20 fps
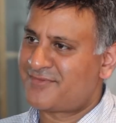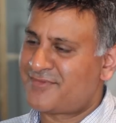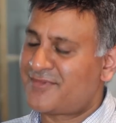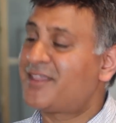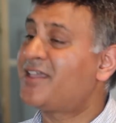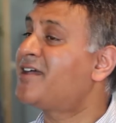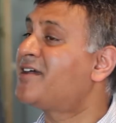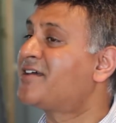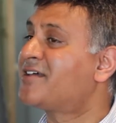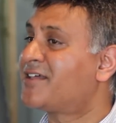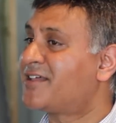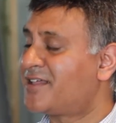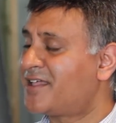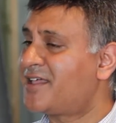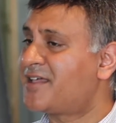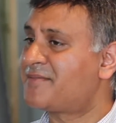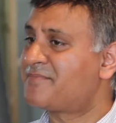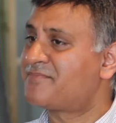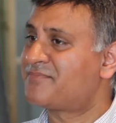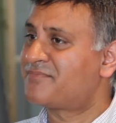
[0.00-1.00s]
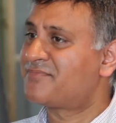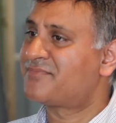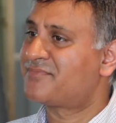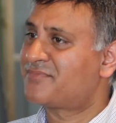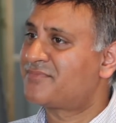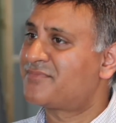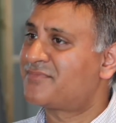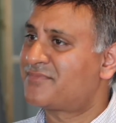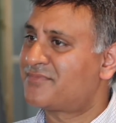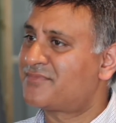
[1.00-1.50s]
where you've
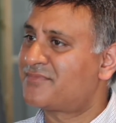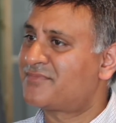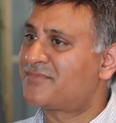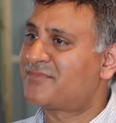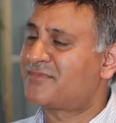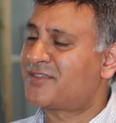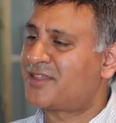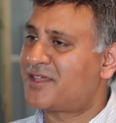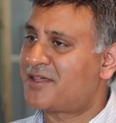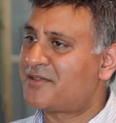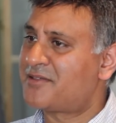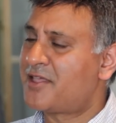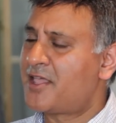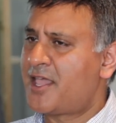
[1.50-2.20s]
achieved something. Yeah.